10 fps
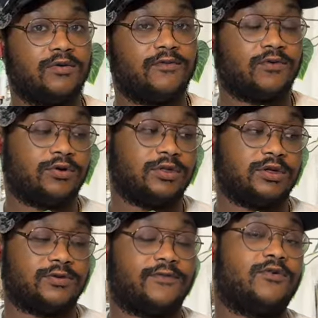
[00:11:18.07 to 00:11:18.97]
for
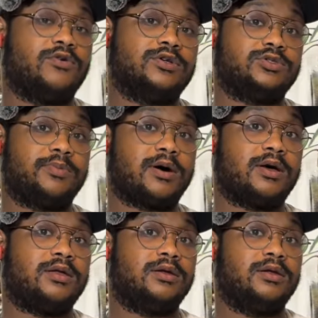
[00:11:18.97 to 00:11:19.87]
this 4-inch
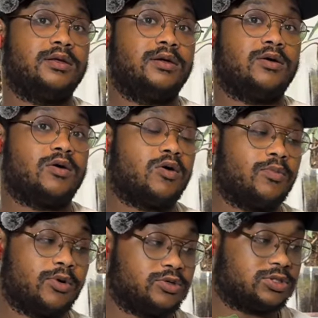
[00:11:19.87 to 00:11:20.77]
pot,
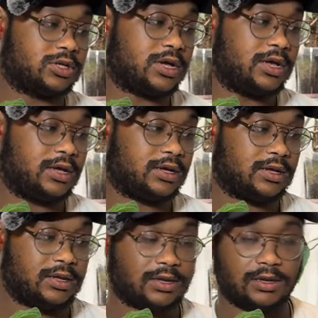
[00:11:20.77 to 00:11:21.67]
almost like
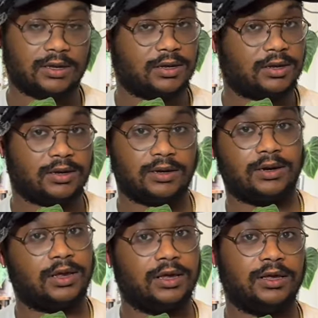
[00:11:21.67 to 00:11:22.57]

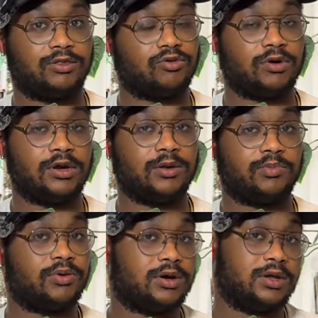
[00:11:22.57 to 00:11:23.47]
he 3D
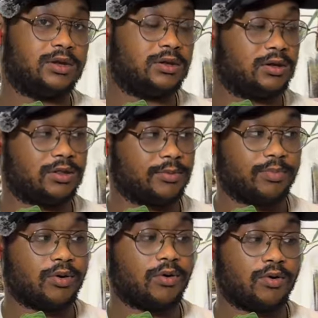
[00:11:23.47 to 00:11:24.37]
printed the
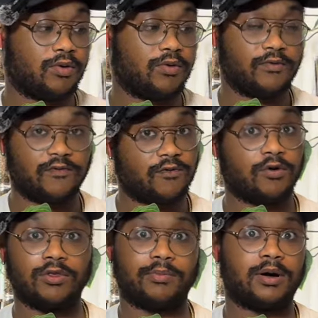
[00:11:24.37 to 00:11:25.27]
pole for
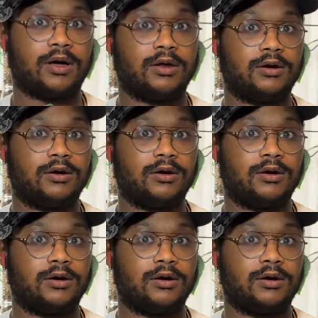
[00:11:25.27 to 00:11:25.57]
the pot.